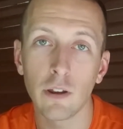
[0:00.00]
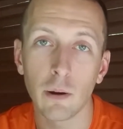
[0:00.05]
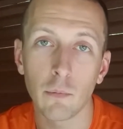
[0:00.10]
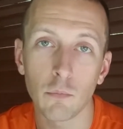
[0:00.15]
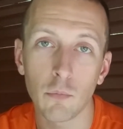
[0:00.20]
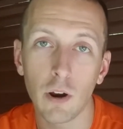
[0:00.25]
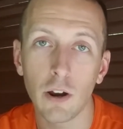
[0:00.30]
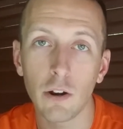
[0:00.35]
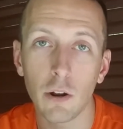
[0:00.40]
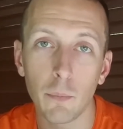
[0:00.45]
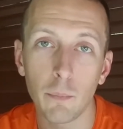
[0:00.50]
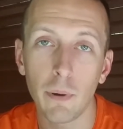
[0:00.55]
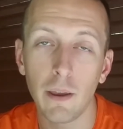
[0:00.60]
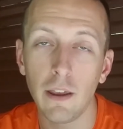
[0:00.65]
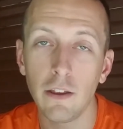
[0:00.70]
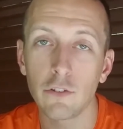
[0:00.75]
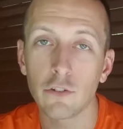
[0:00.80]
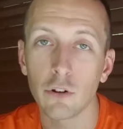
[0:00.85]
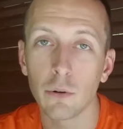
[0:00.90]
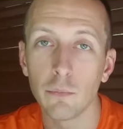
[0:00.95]
I'm right on
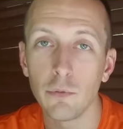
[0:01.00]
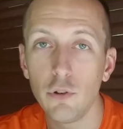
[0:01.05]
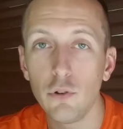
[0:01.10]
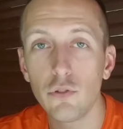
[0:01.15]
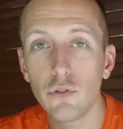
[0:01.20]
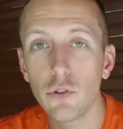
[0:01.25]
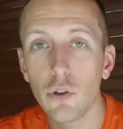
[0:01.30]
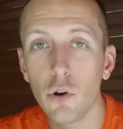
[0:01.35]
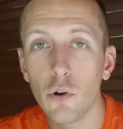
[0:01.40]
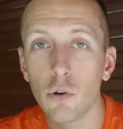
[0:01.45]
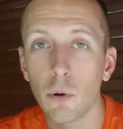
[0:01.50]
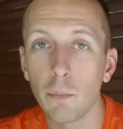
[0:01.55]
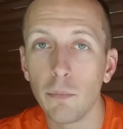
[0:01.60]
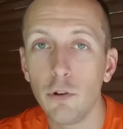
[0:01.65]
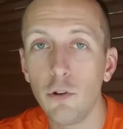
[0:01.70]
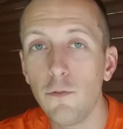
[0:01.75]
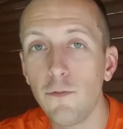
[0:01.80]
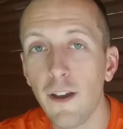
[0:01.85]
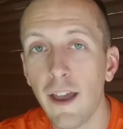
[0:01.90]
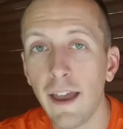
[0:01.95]
pace, or I'm too slow, or I'm
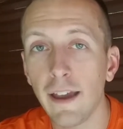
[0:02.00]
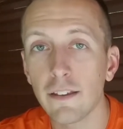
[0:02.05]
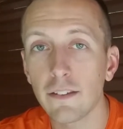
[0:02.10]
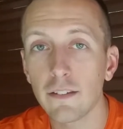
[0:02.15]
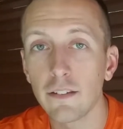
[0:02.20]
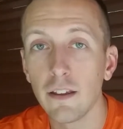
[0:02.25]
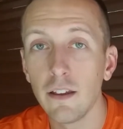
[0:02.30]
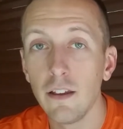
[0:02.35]
too fast.